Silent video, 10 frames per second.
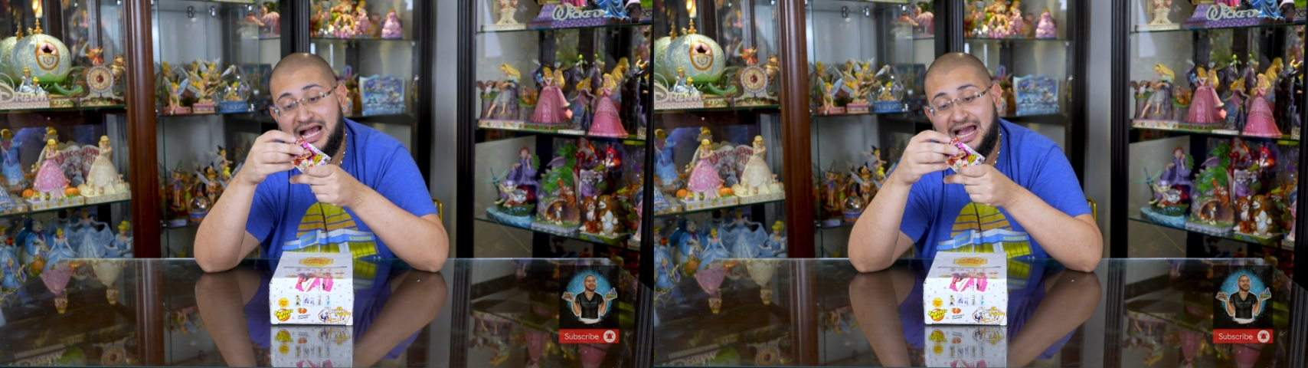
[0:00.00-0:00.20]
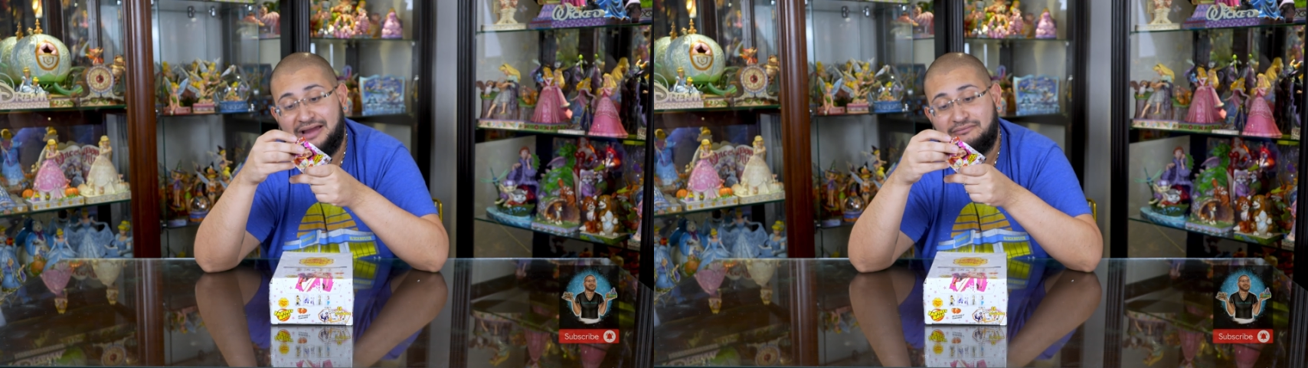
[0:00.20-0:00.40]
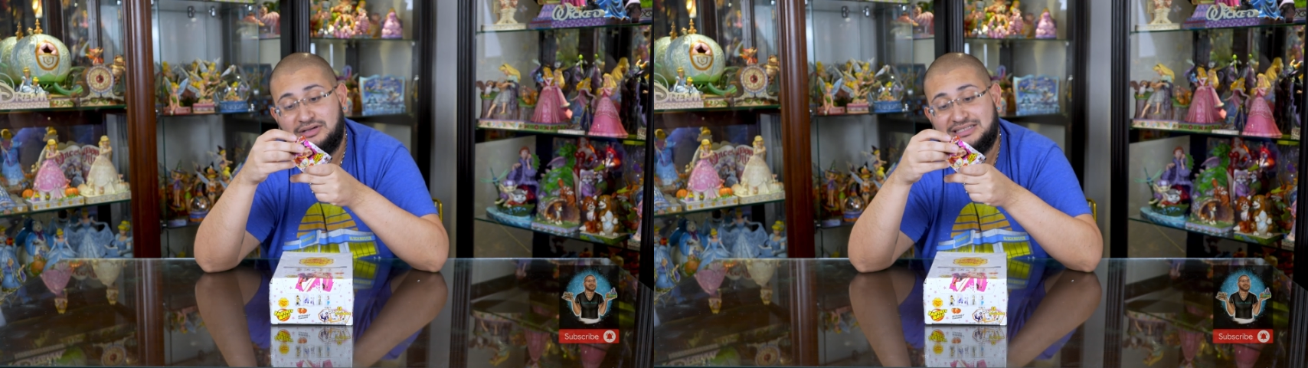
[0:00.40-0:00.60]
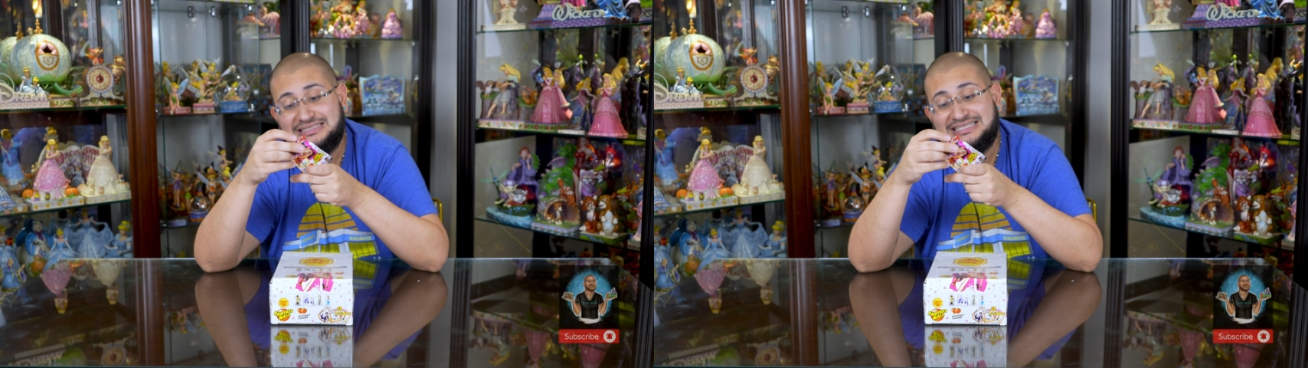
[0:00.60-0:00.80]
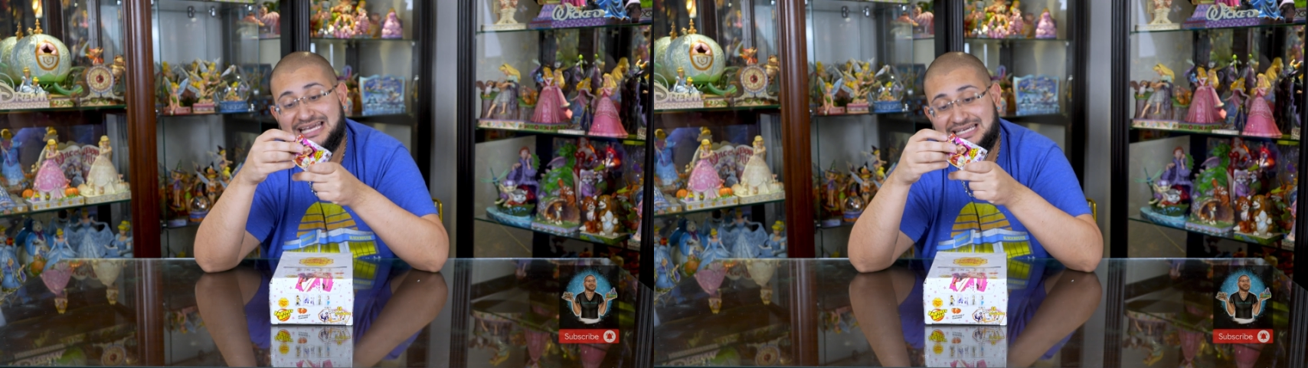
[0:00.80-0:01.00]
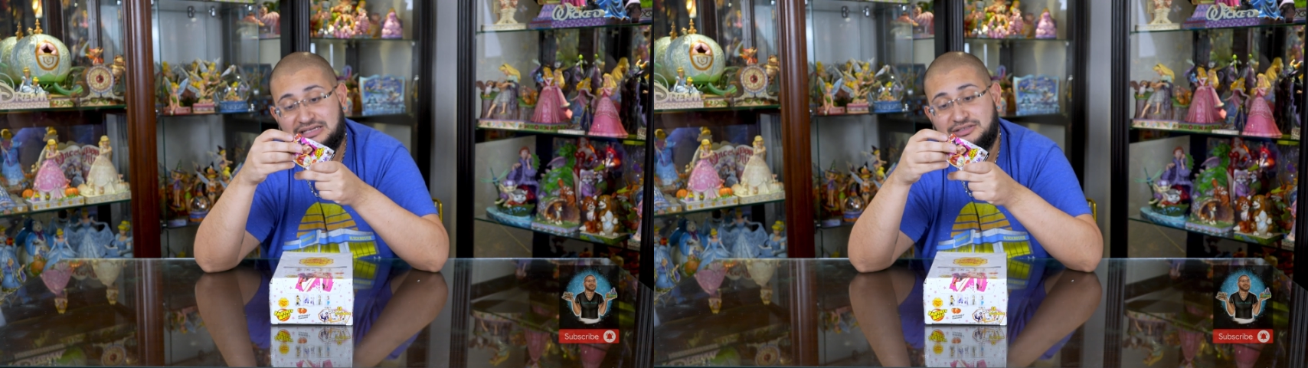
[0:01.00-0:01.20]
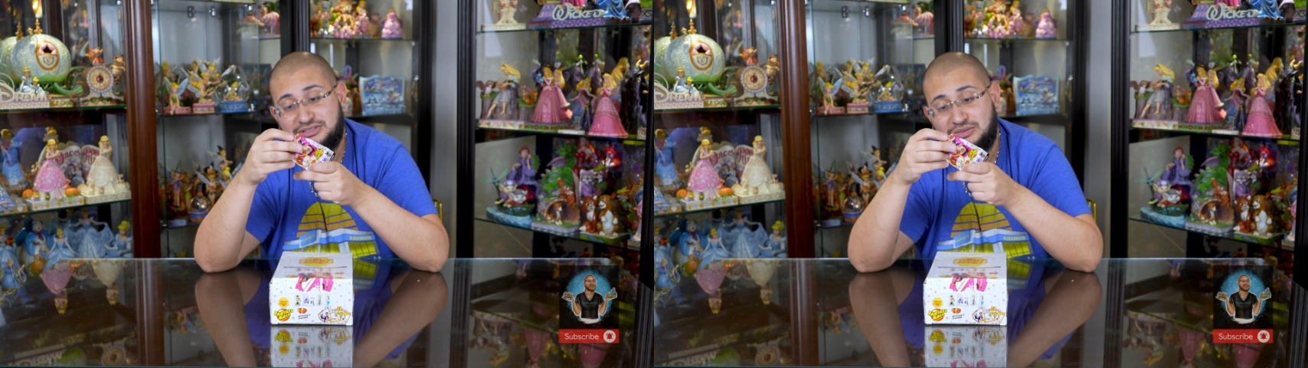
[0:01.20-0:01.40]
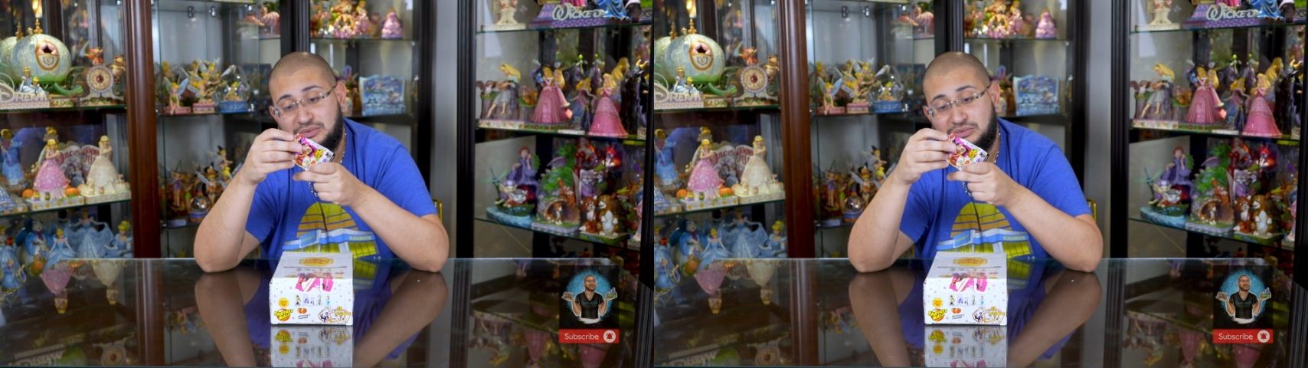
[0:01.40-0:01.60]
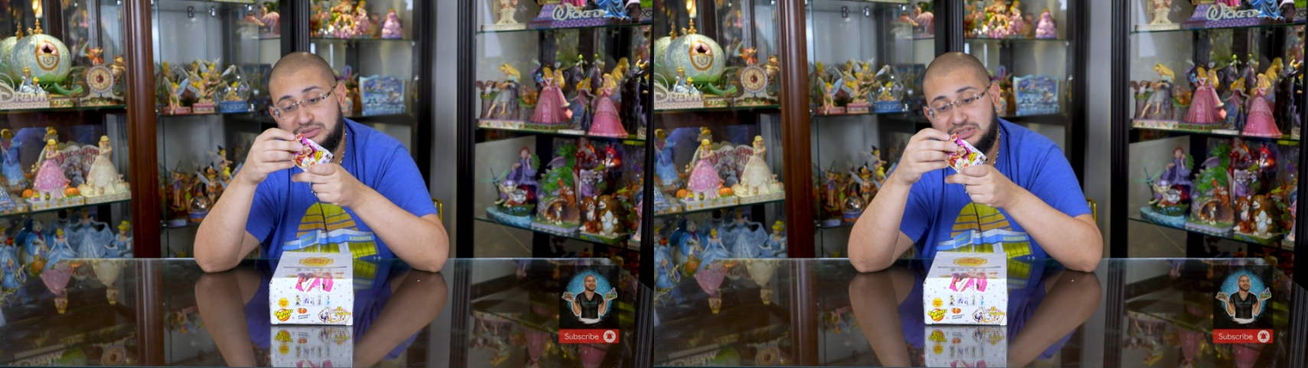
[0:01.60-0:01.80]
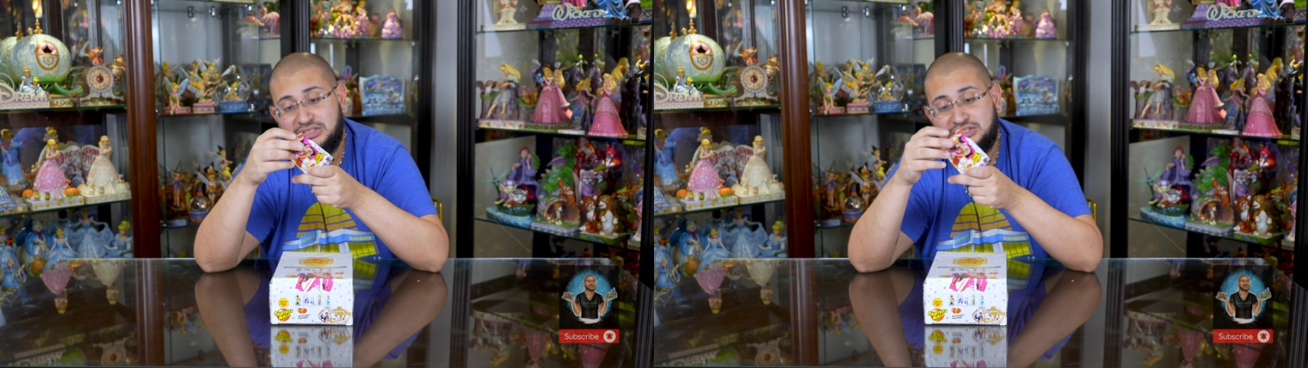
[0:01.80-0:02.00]
I was eight years
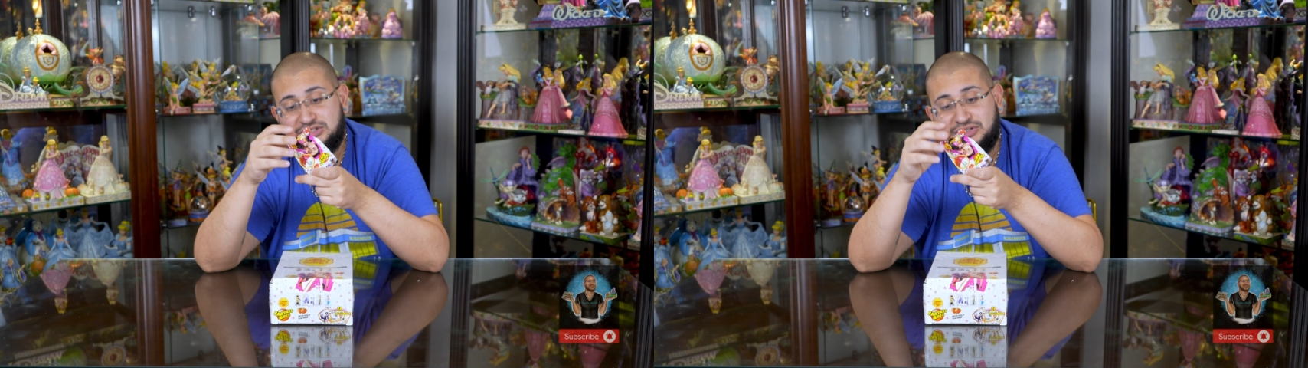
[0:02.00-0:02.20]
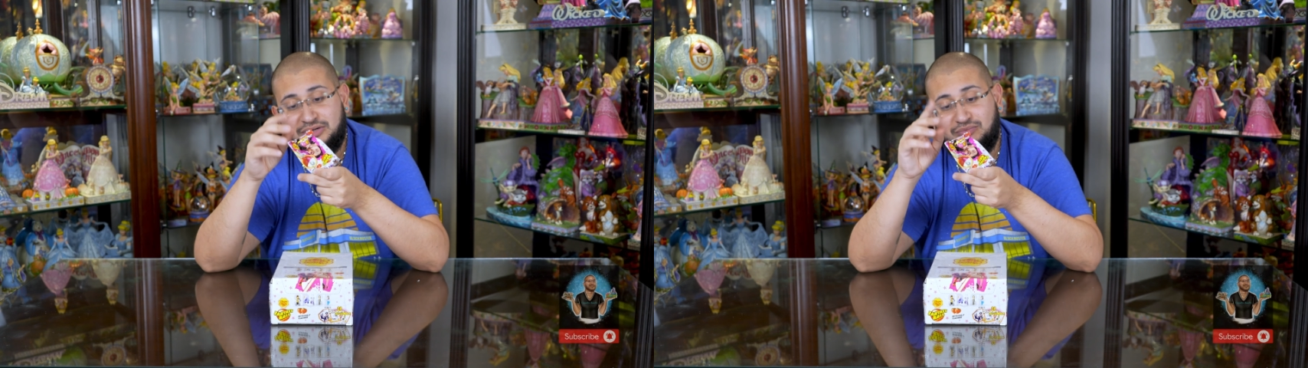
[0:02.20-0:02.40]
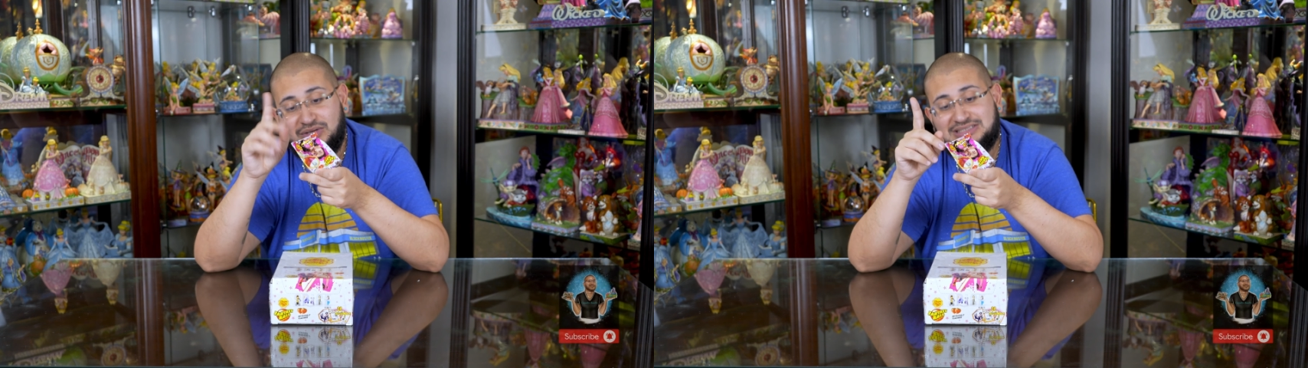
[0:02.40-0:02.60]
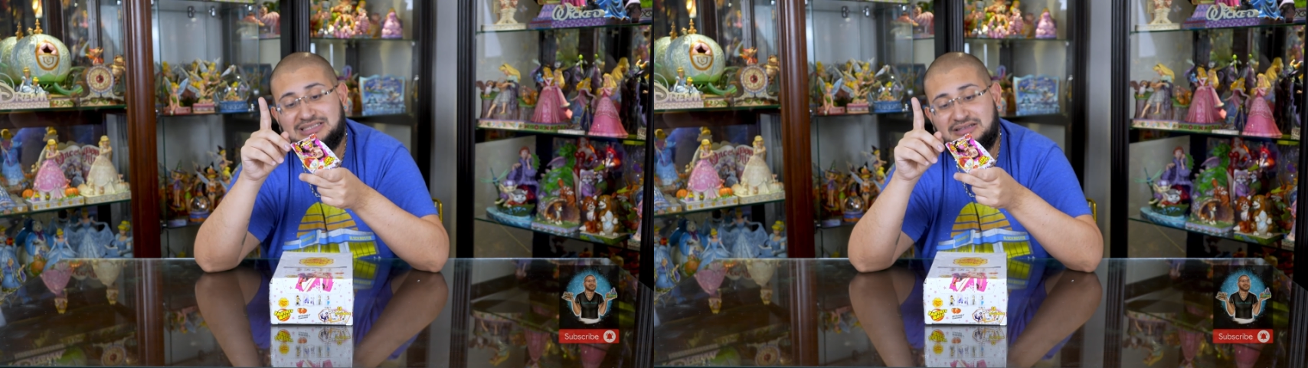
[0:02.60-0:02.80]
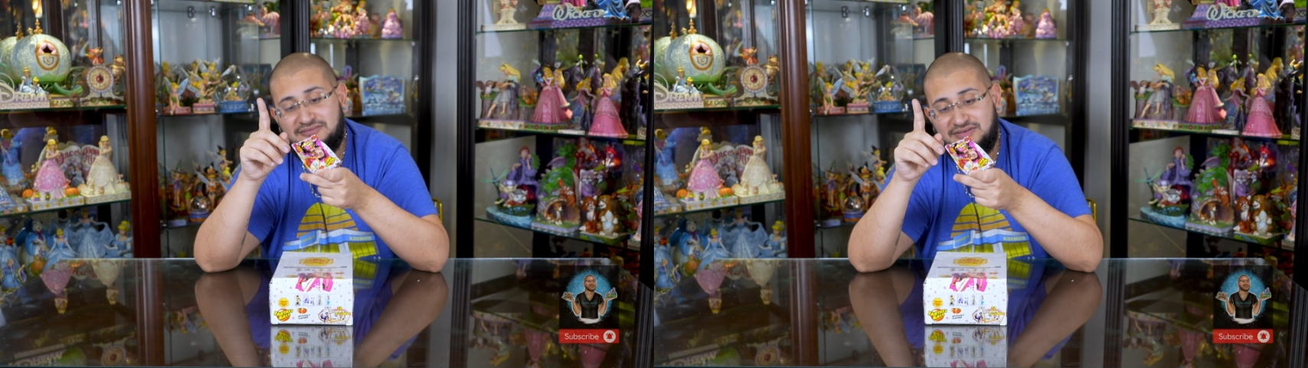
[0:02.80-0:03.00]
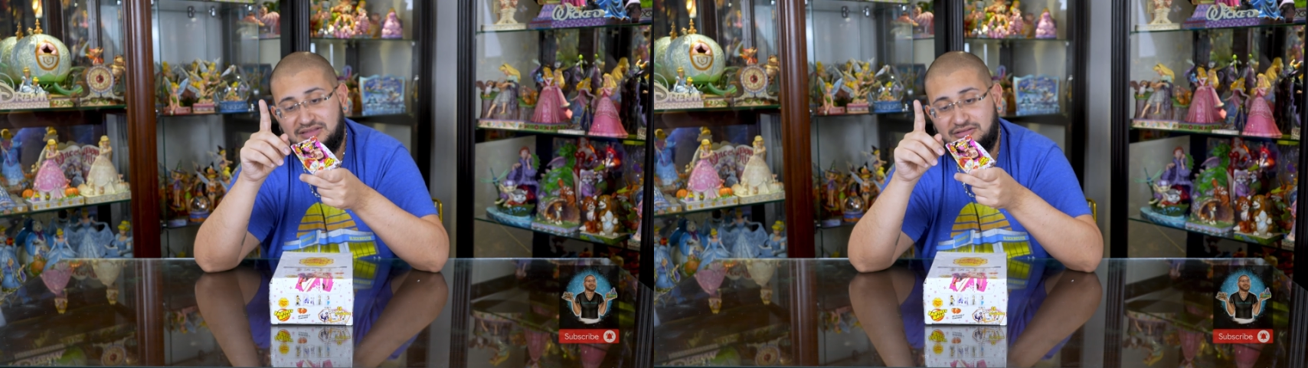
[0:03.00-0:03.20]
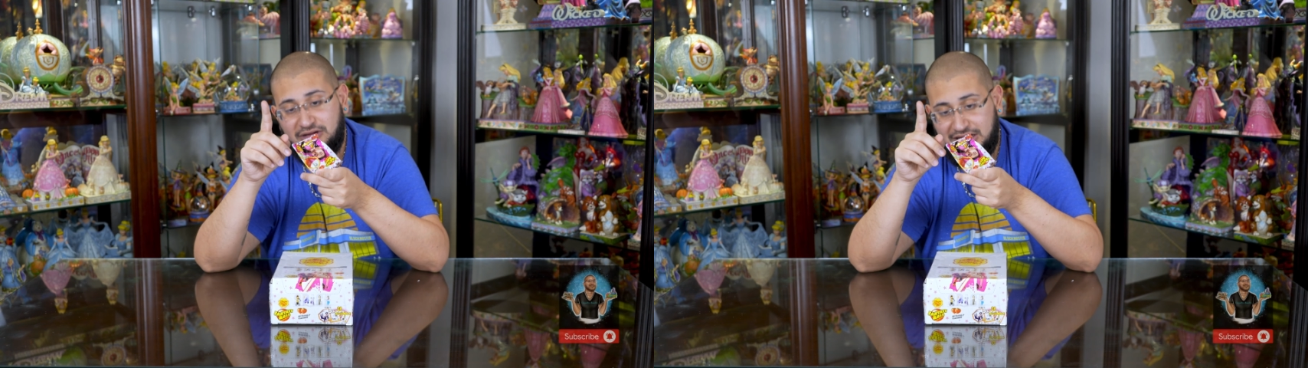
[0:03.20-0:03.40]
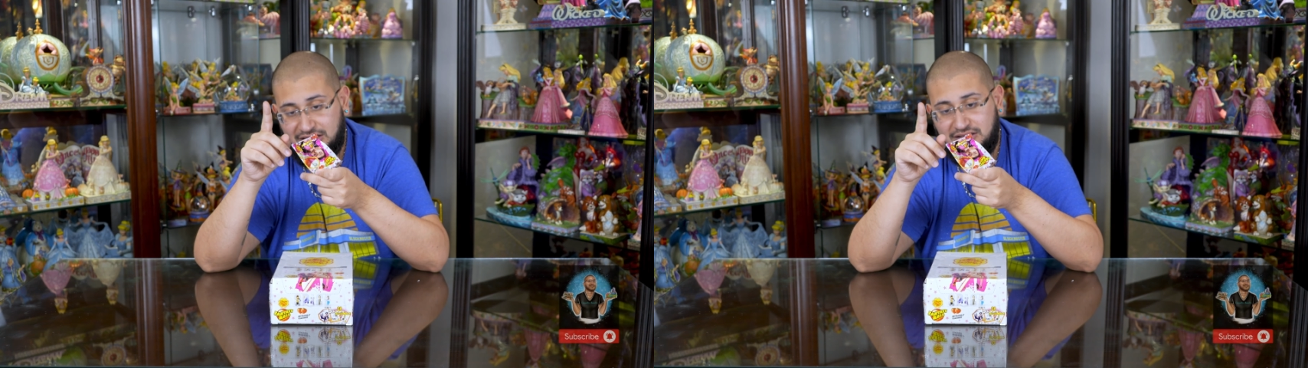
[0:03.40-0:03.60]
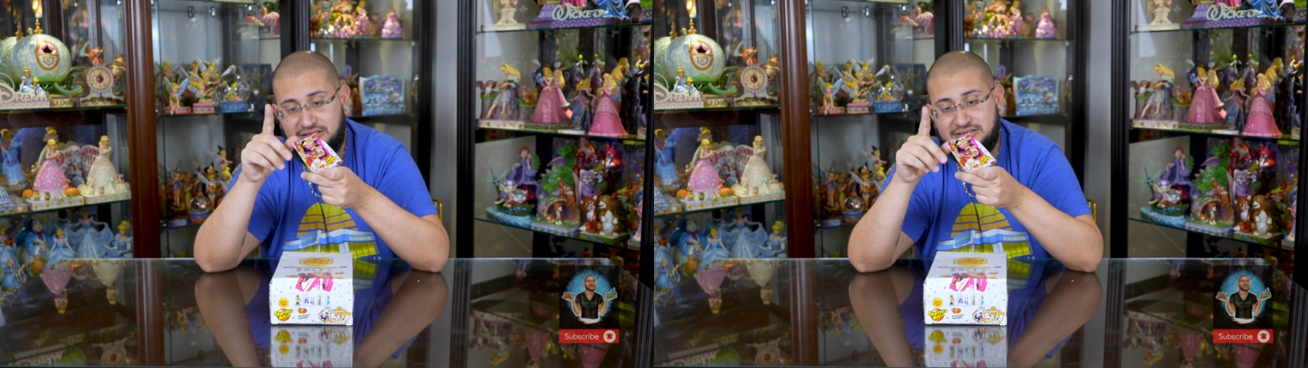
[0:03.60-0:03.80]
old, so I wasn't in fifth grade.